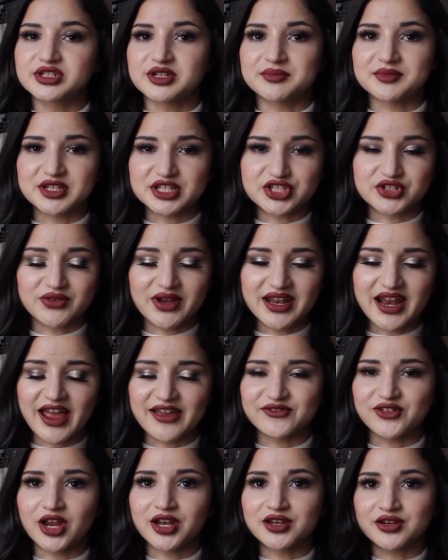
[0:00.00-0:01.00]
we jump into it,
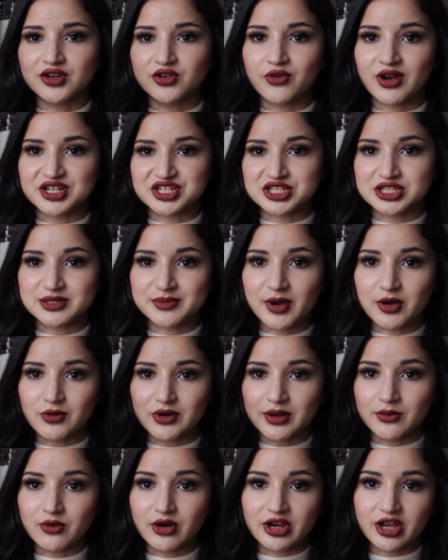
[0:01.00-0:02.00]
I've gotten questions about
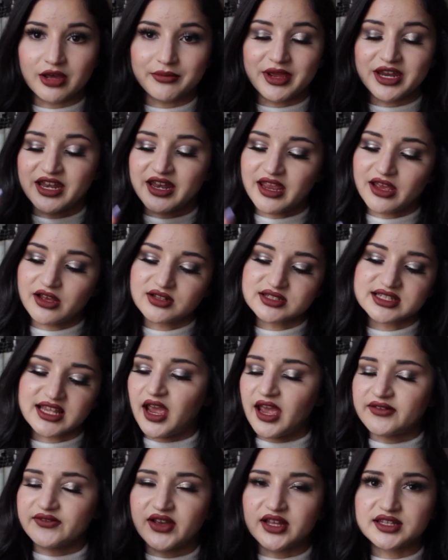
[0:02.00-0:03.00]
what I'm wearing on my nails.
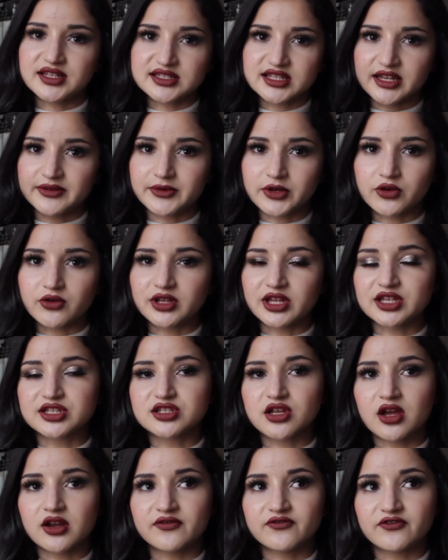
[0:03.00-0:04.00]
I've had this set of
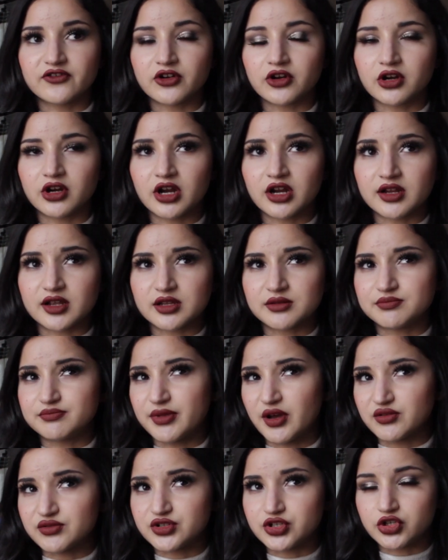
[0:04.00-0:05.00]
acrylics on for
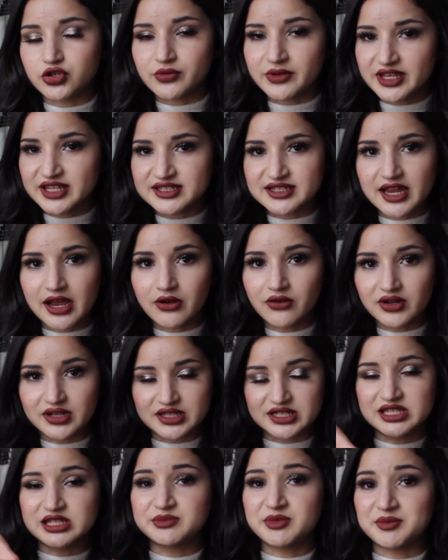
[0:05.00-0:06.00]
about two weeks now,
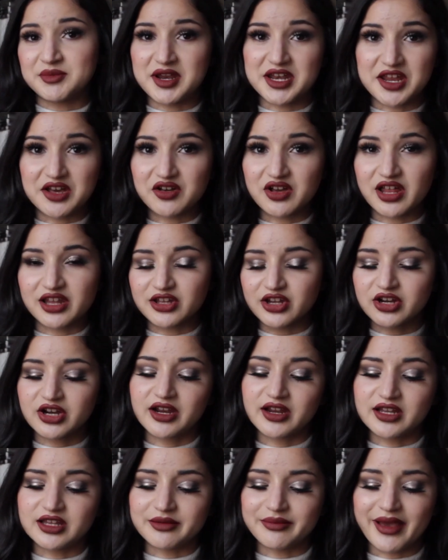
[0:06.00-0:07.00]
and this has been my nail
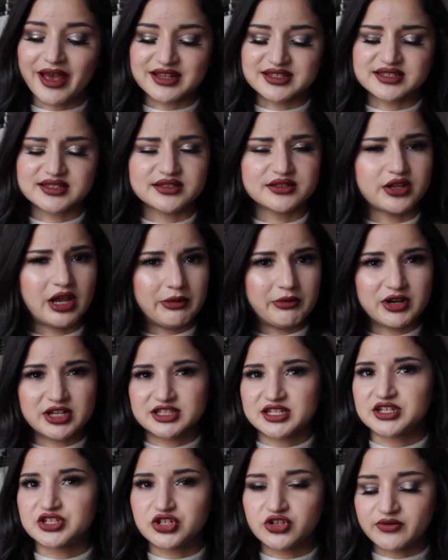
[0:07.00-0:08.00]
color in the past, I want
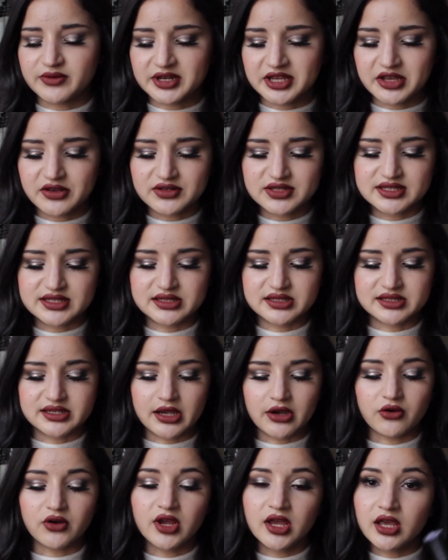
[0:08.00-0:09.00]
to say, two videos.
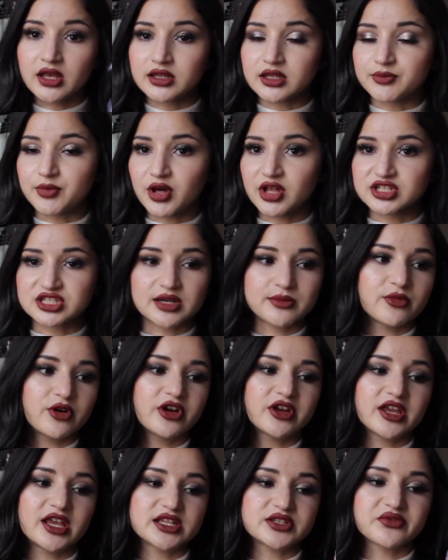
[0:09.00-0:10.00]
So the polish I'm
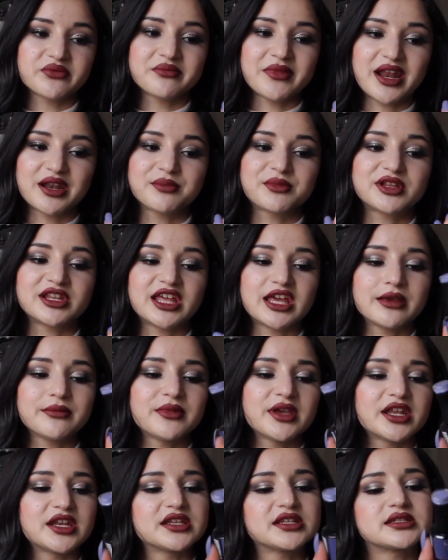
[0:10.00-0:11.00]
wearing is from Madame
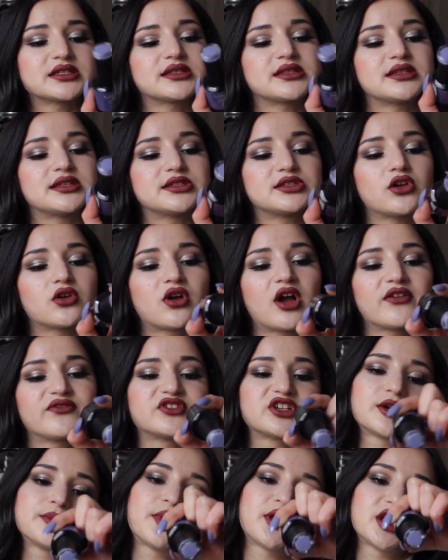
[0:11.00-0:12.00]
Glam. It is the Soak
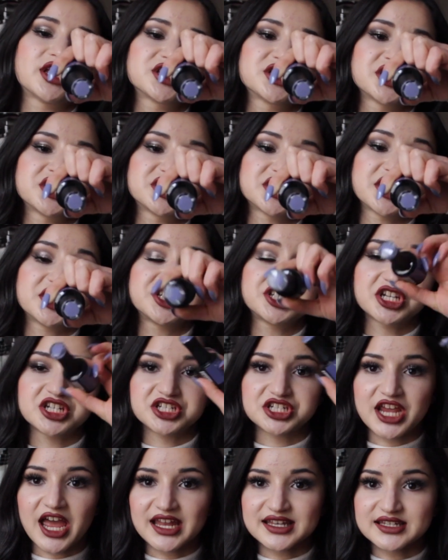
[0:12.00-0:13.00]
Off Gel Polish in the shade Chit
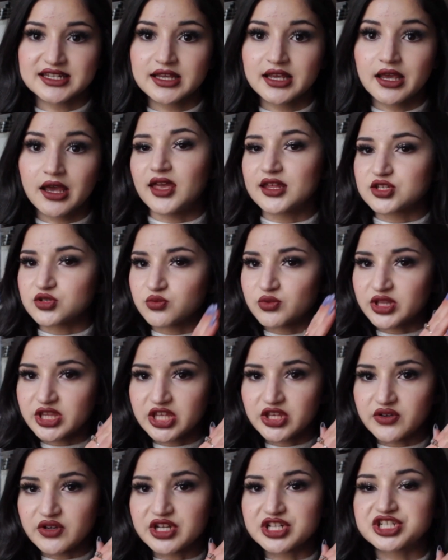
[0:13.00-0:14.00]
Chat. It's a
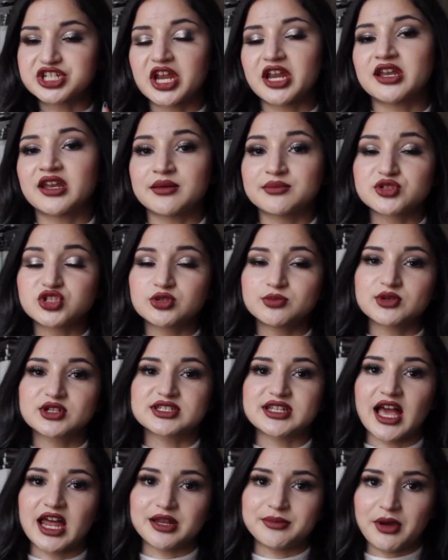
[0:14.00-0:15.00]
really unique shade, and I'm super
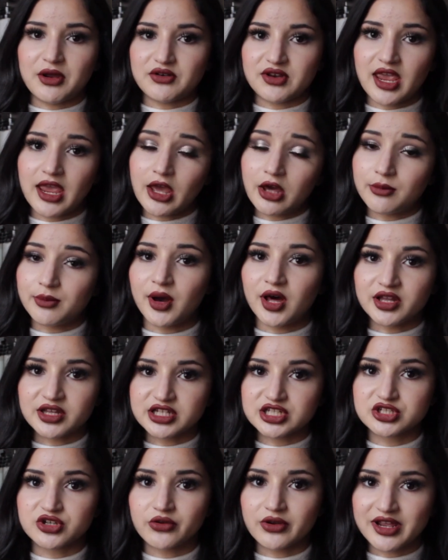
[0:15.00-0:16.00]
sad about K L
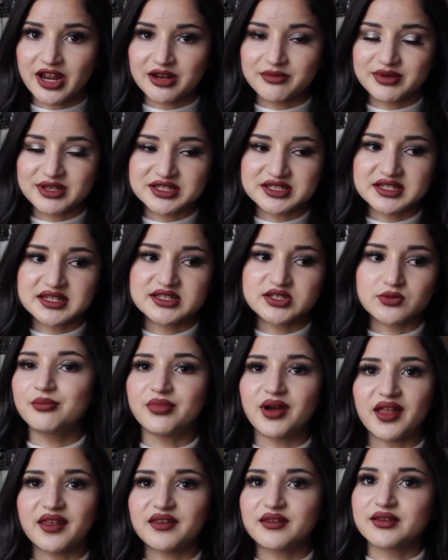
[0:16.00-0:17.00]
Polish going out of business,
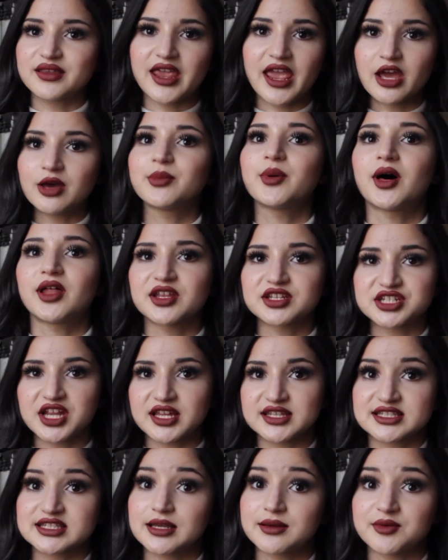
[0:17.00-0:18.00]
but K L Polish
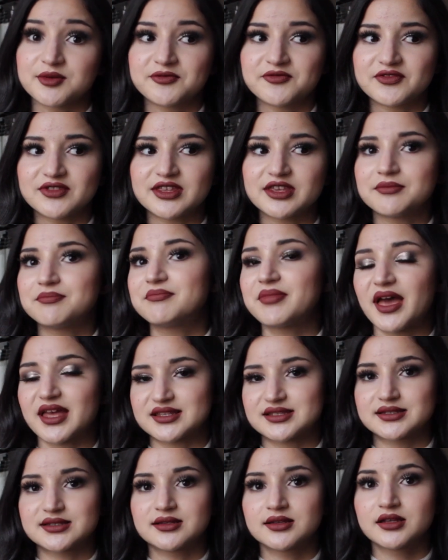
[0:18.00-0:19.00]
had some of the
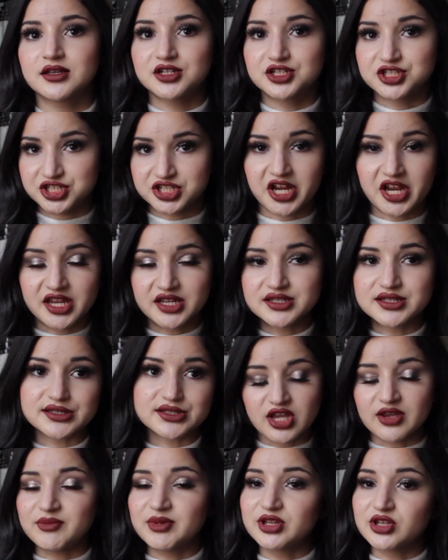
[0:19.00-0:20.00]
best shades.
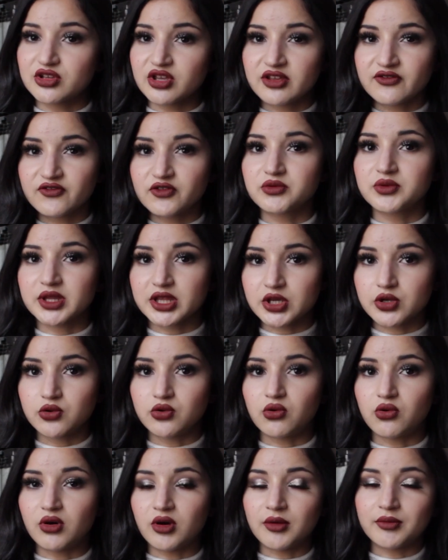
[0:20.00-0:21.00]
So I've been looking for really
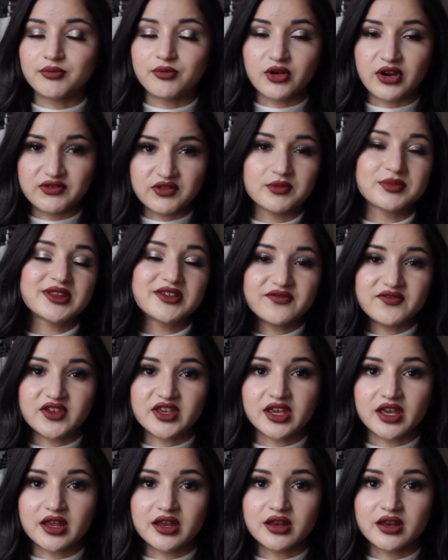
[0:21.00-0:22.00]
cool, preferably
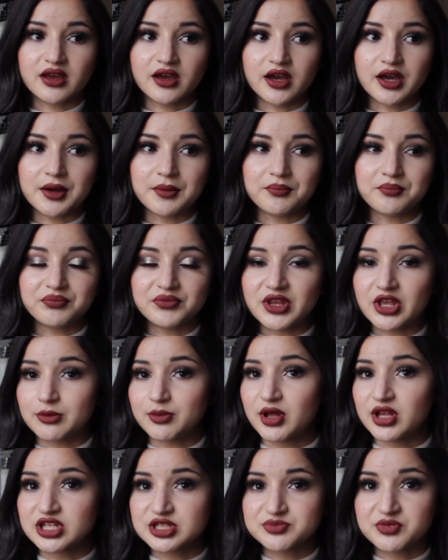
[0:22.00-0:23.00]
vegan um, nail
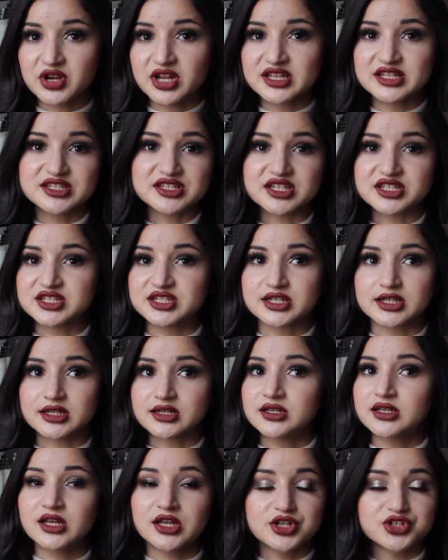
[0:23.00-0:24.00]
polish brands just
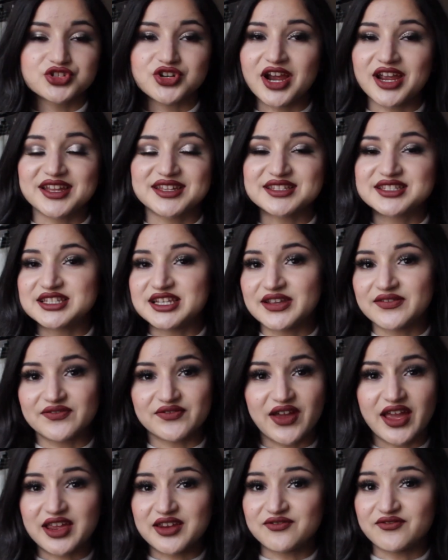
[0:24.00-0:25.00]
to try and see
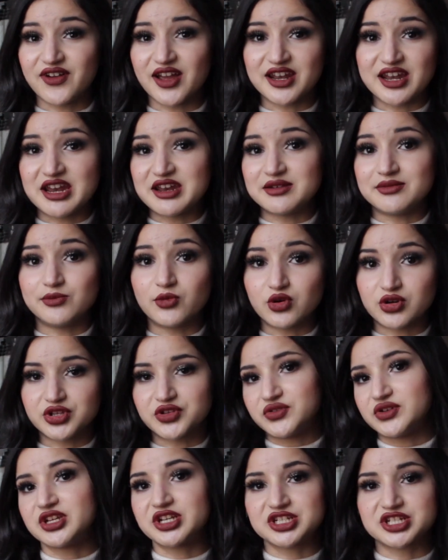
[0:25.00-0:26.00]
if I can find any more
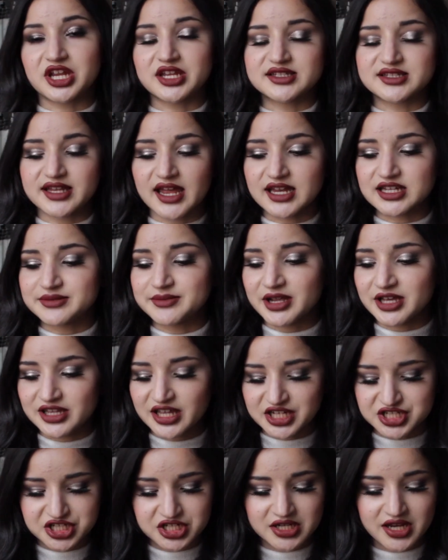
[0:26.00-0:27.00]
unique shades to add to my
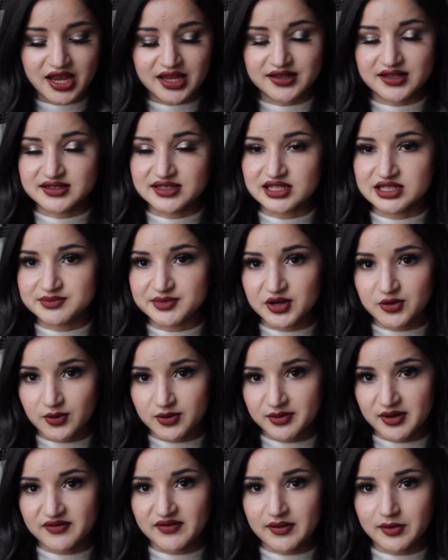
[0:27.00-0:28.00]
collection, and this has been
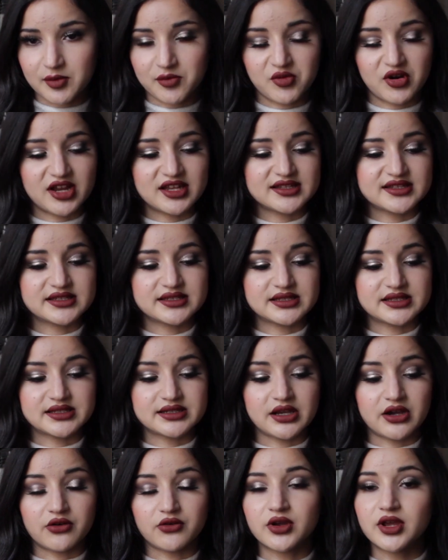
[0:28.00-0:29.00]
one of my favorite brands.
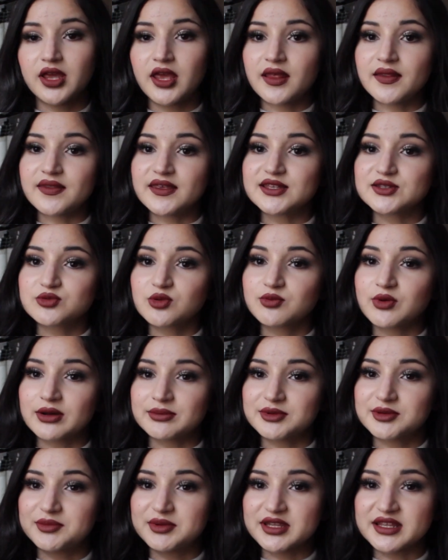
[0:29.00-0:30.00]
So these will
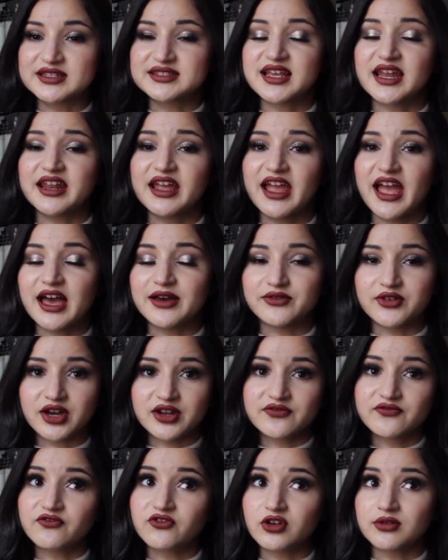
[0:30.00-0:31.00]
probably be the set I have
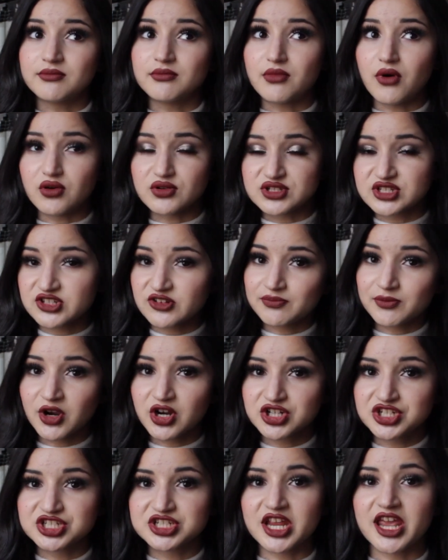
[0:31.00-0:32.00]
on for most of
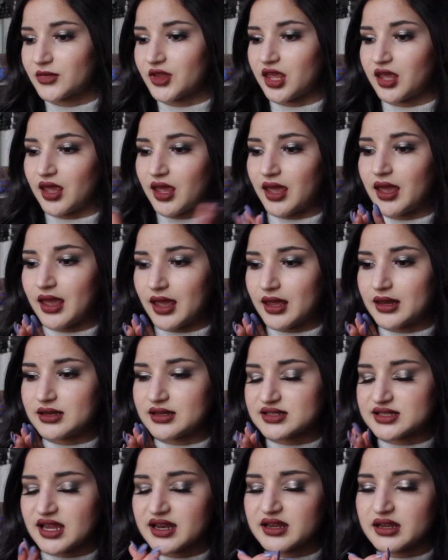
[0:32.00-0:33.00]
March.
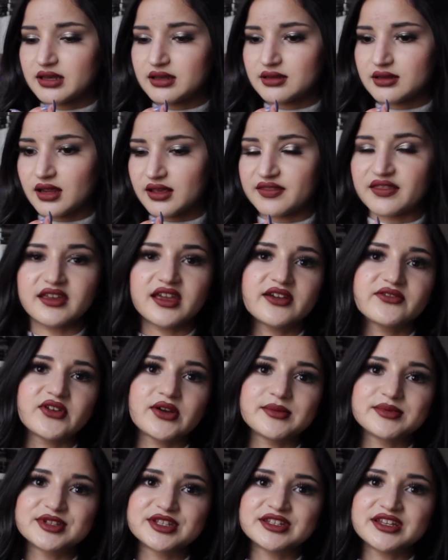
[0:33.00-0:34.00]
And is that it? I think I've
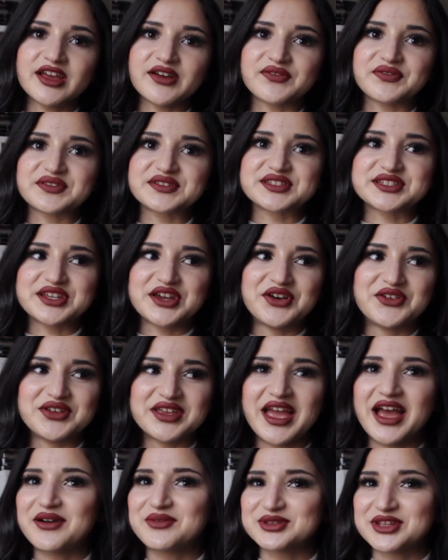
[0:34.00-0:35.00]
rambled enough. So
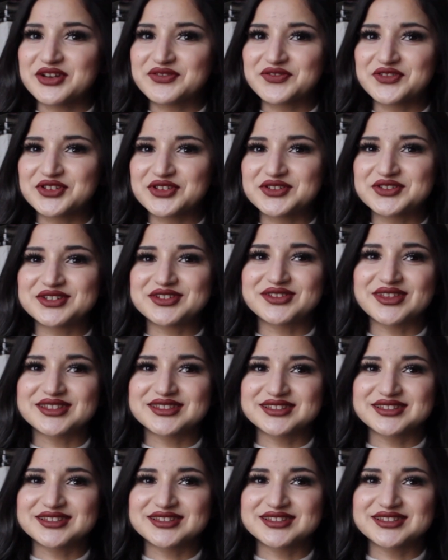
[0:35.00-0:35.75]
yeah, without further ado,